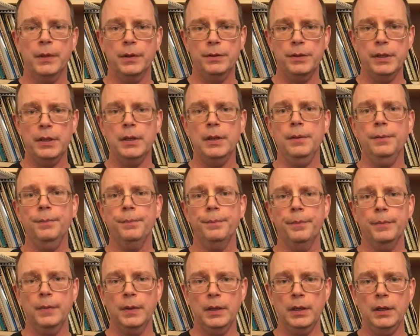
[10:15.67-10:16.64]
D,
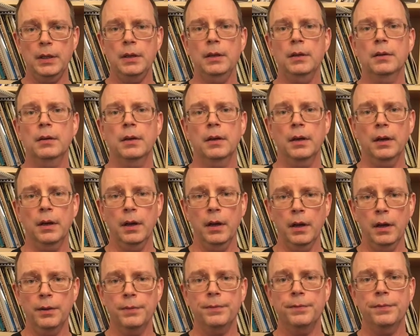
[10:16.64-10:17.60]
E,
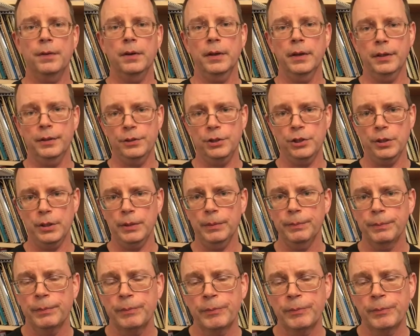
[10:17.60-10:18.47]
F, and G.